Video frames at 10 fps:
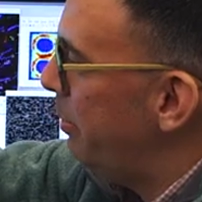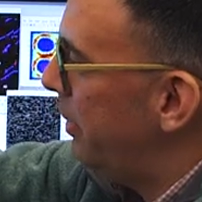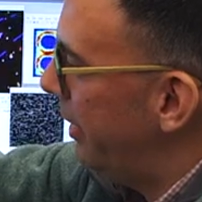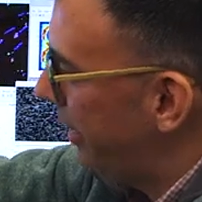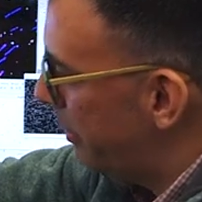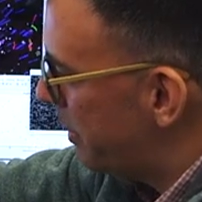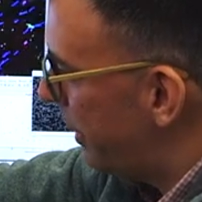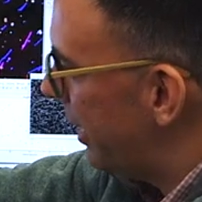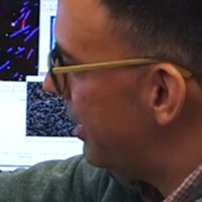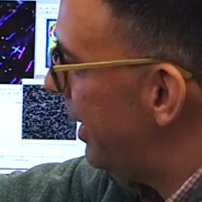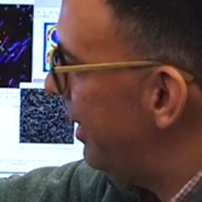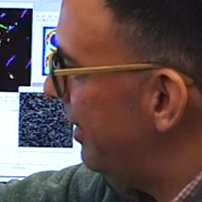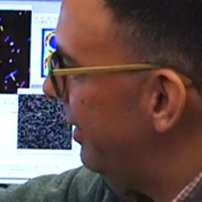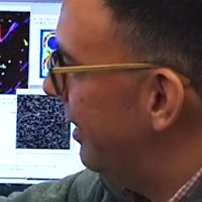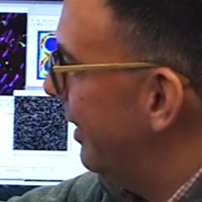cutting edge research
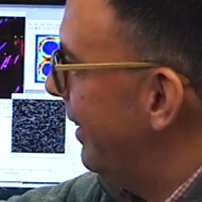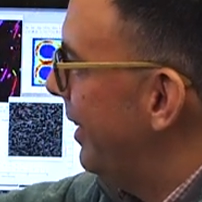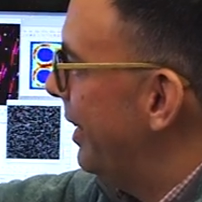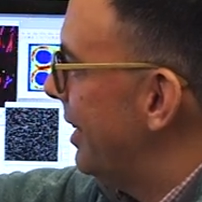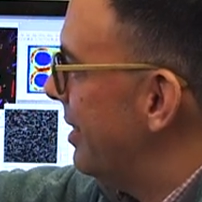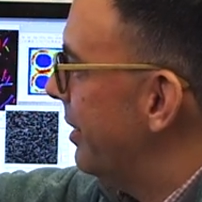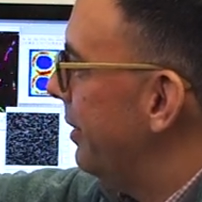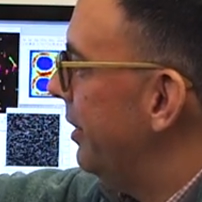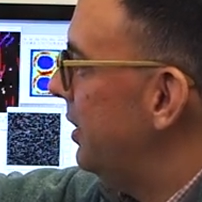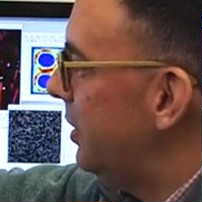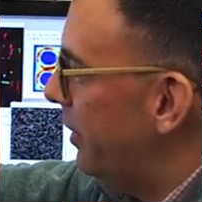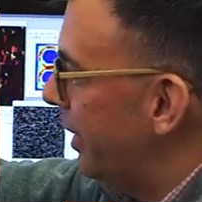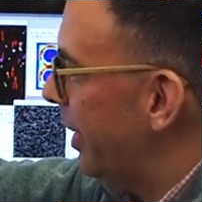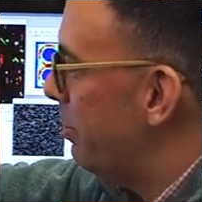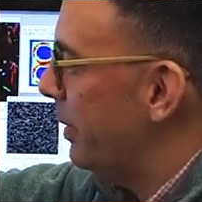in biophysical
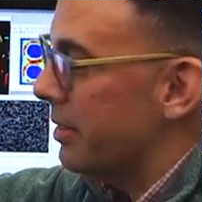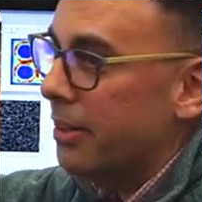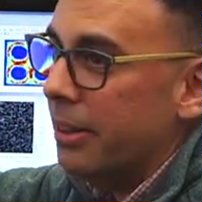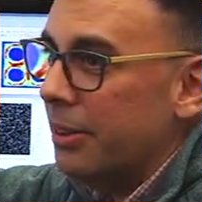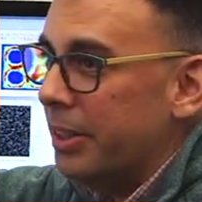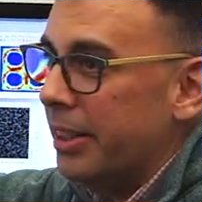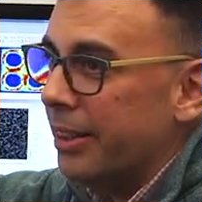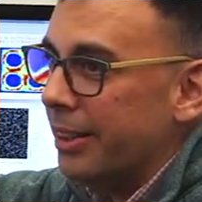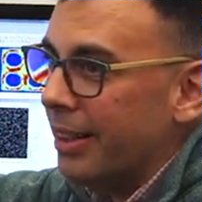sciences, biotechnology, and